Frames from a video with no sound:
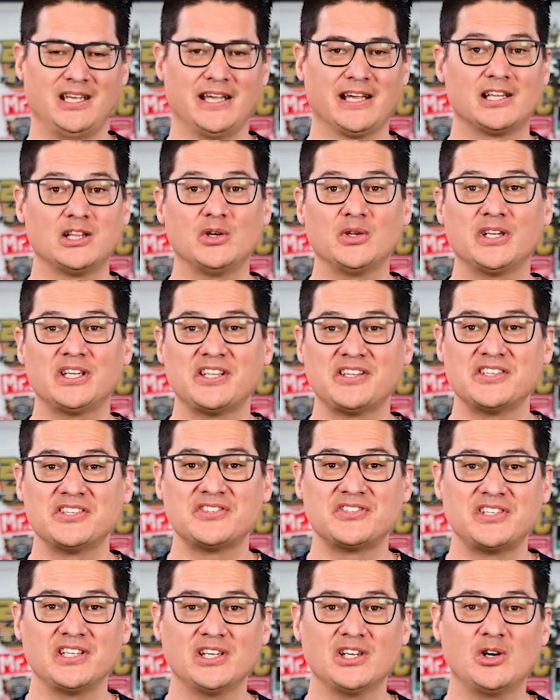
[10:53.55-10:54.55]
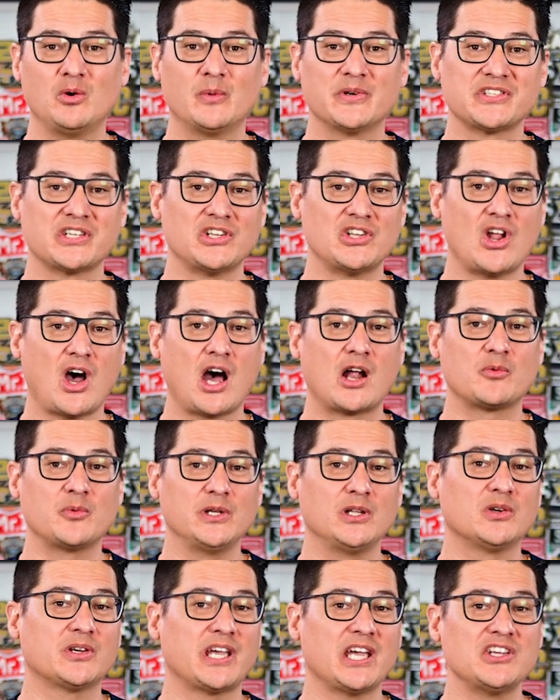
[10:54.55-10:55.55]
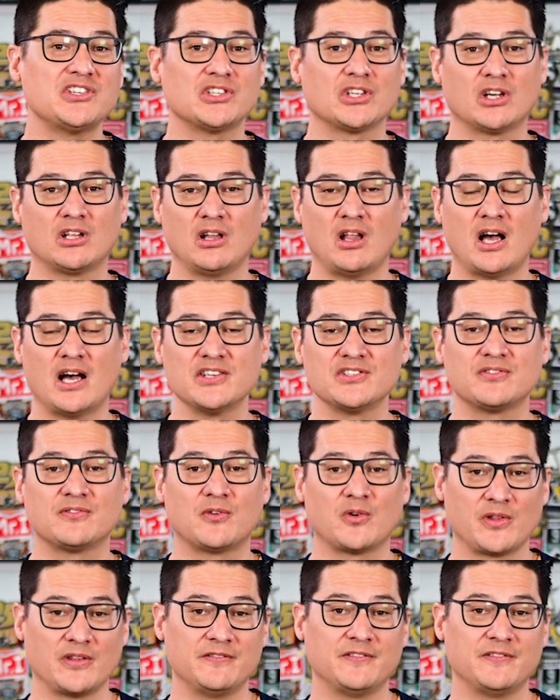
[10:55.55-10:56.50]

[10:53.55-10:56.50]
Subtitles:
Included in this deal was a non-relocation clause for the